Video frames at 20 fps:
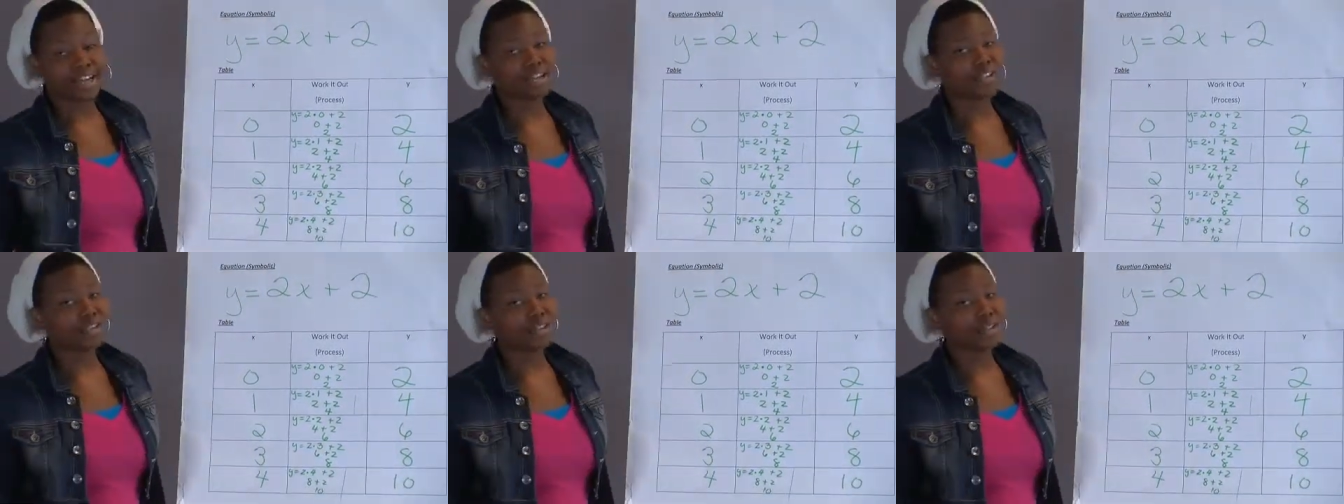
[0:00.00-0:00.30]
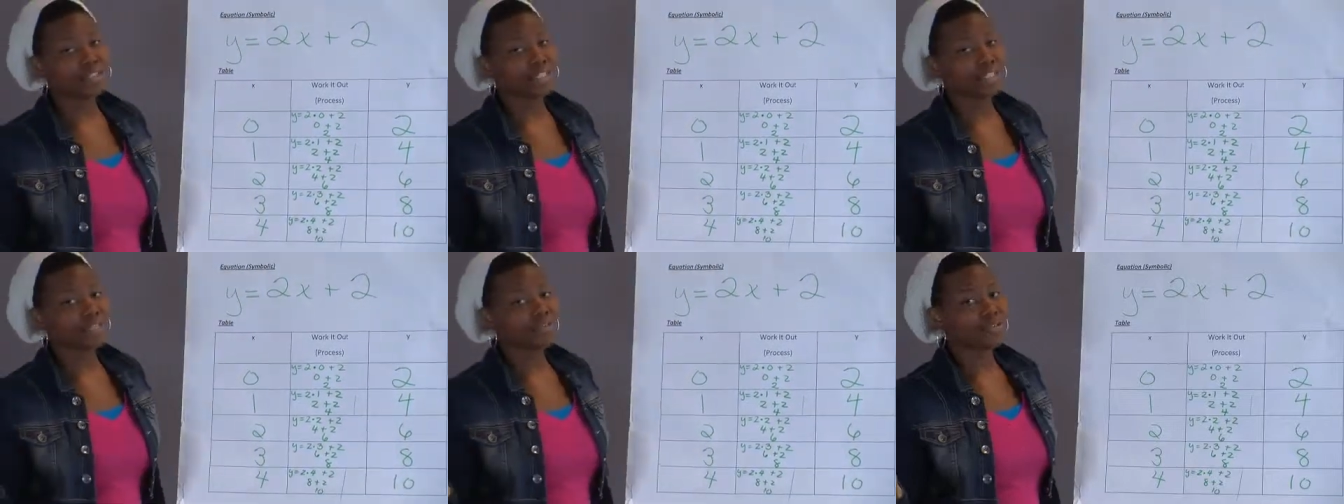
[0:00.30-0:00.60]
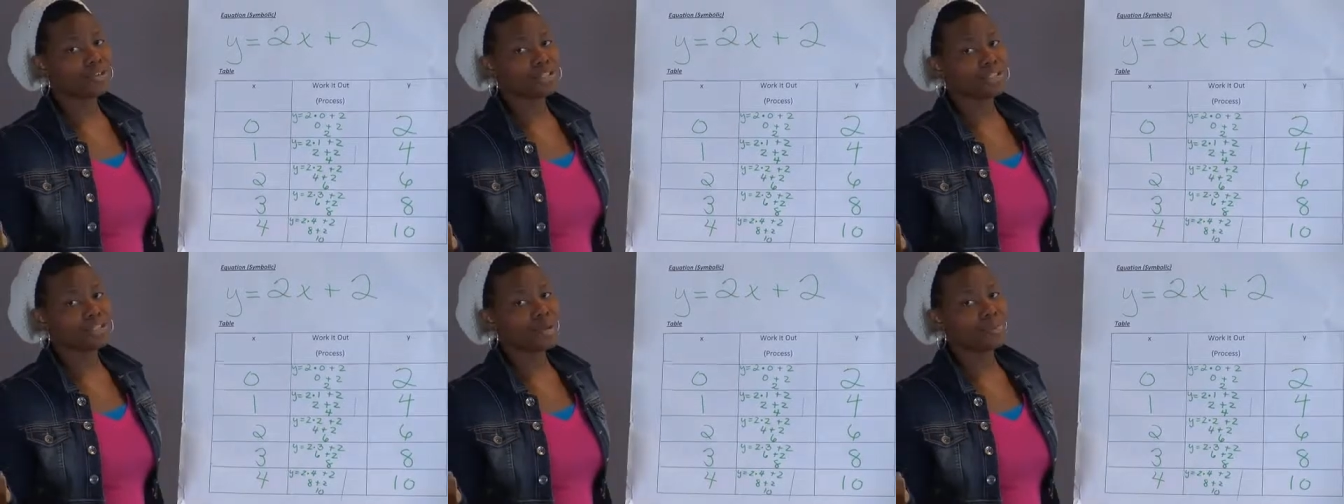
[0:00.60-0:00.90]
have used
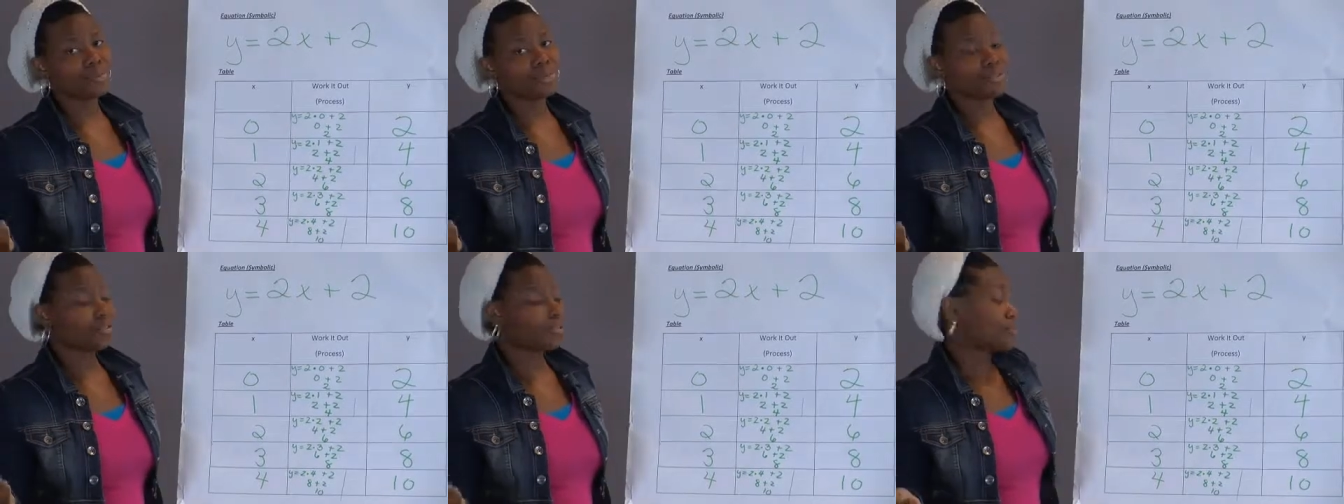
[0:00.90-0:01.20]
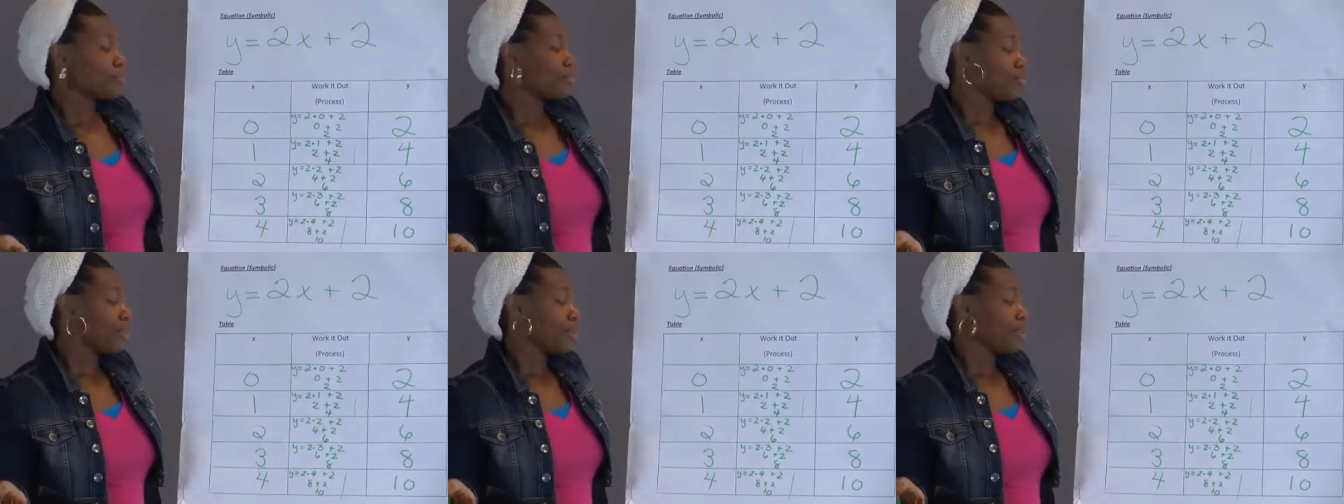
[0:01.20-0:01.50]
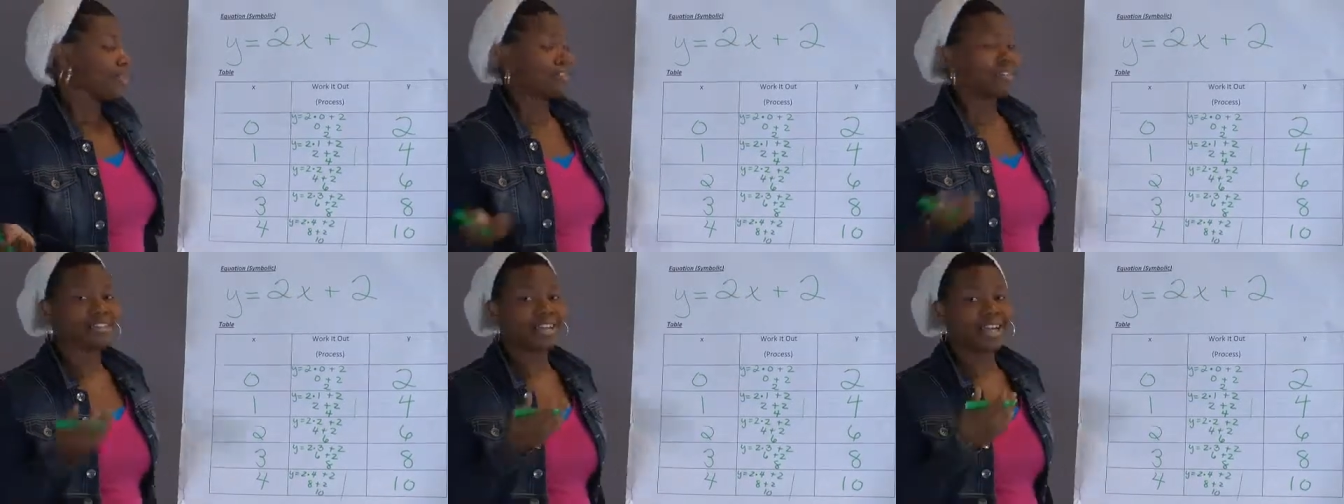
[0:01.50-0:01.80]
different numbers,
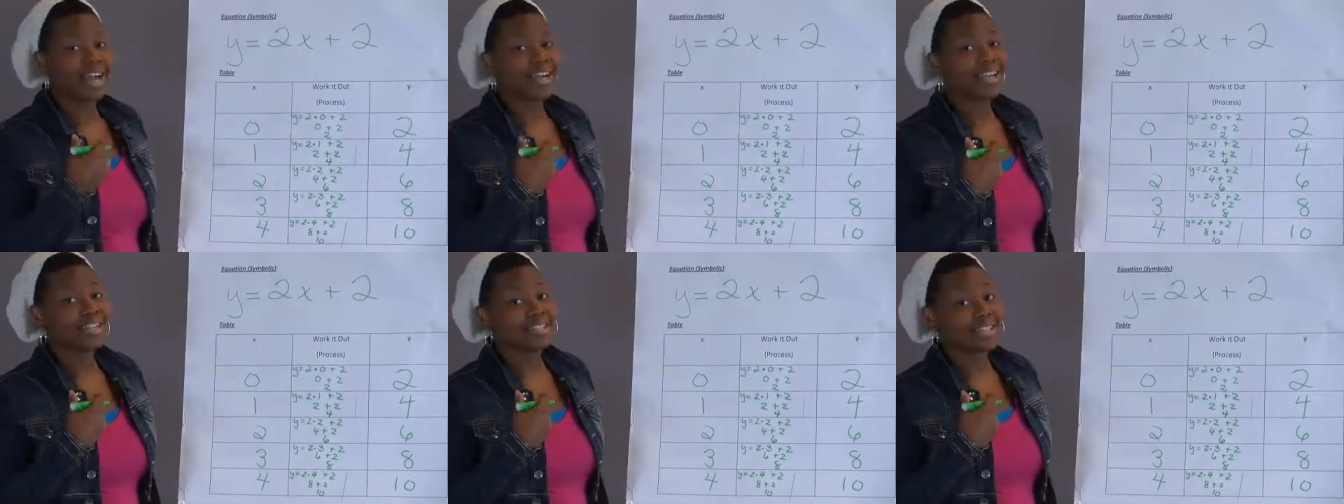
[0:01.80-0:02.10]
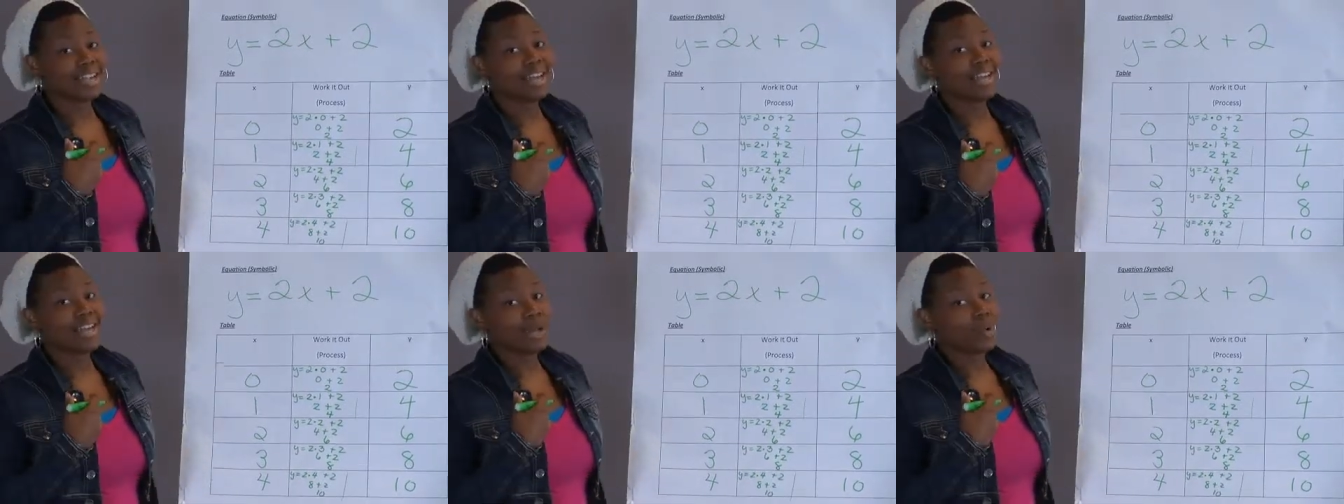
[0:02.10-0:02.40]
but I decided